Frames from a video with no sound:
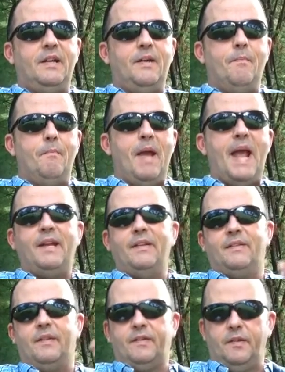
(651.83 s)

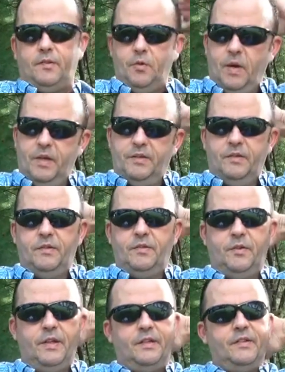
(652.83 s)
manage the situation
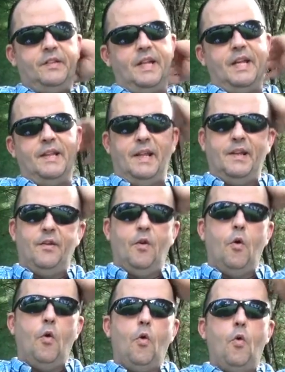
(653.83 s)
to an extent that
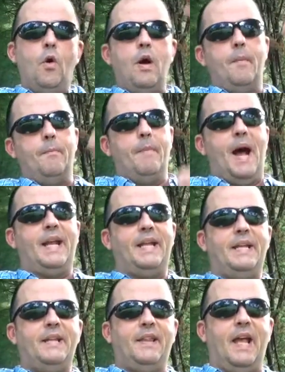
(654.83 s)

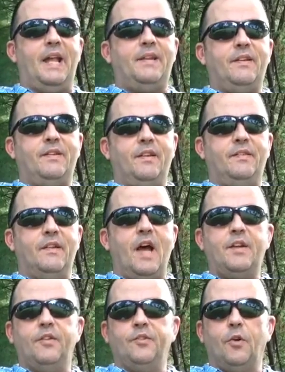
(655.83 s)
nobody that does
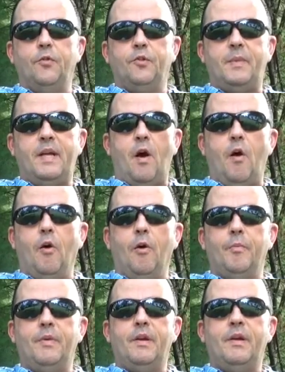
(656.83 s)
not deserve to be
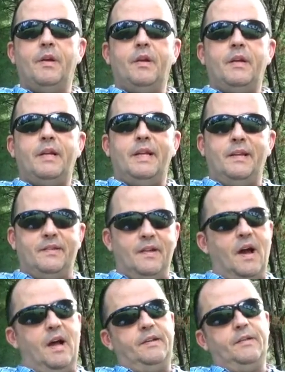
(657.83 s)
harmed is
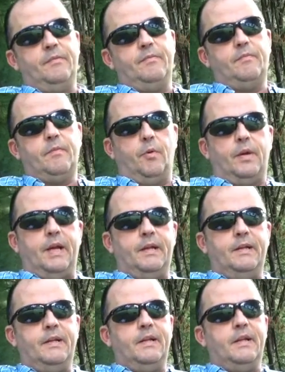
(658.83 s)
not. Okay?
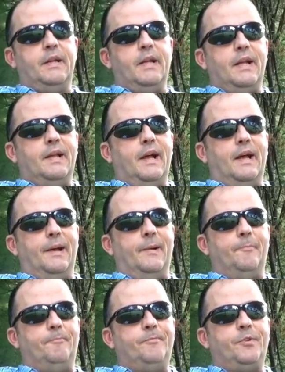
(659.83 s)

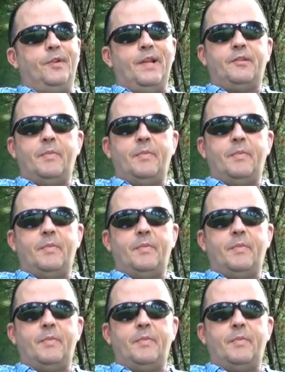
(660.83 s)
So that's